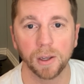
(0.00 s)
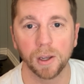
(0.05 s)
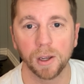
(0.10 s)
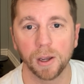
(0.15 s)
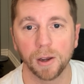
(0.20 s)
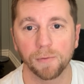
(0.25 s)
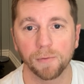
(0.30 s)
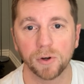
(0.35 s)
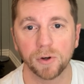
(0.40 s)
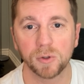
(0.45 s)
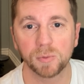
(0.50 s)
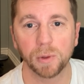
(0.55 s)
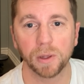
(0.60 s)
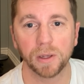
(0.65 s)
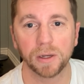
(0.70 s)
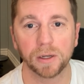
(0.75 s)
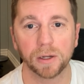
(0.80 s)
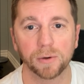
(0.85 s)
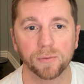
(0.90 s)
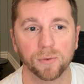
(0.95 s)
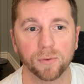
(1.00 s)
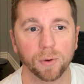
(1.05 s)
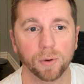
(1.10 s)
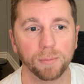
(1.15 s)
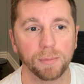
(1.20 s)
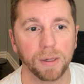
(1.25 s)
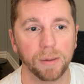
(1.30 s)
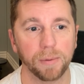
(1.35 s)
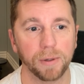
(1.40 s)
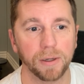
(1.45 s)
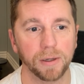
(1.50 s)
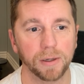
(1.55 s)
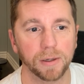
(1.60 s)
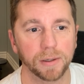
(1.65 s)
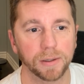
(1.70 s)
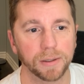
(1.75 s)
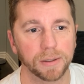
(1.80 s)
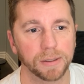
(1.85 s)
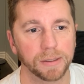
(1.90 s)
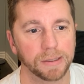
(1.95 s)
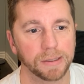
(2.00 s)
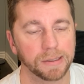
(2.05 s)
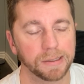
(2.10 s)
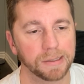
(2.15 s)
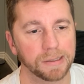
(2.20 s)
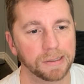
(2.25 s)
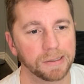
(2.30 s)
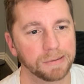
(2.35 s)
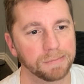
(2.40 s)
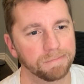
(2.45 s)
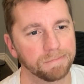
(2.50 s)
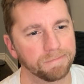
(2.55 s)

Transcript: First blank on a form, maybe. Not